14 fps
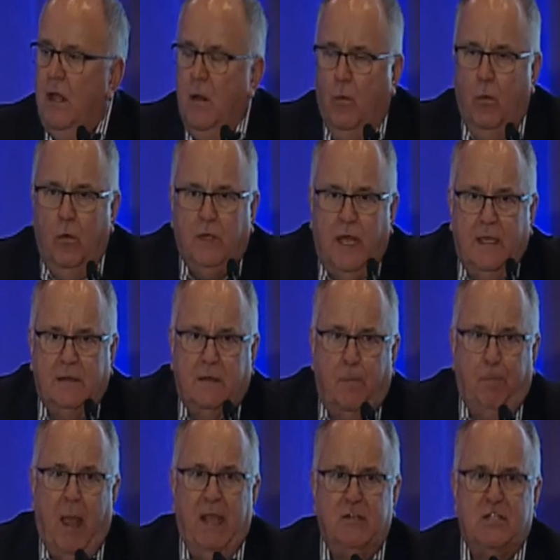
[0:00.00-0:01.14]
we'll get the
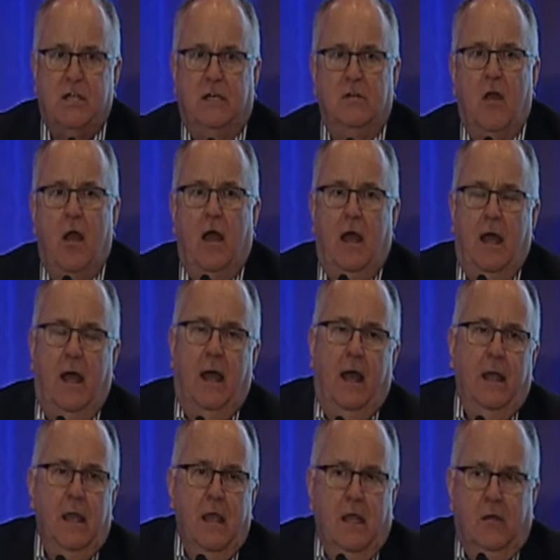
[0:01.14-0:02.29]
basic
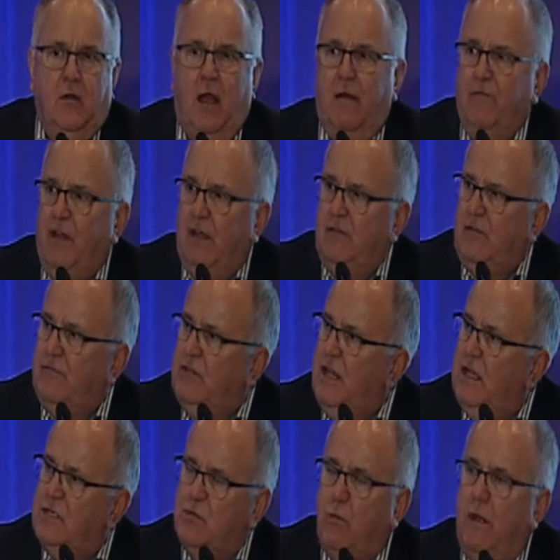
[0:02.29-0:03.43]
non-invasive tests.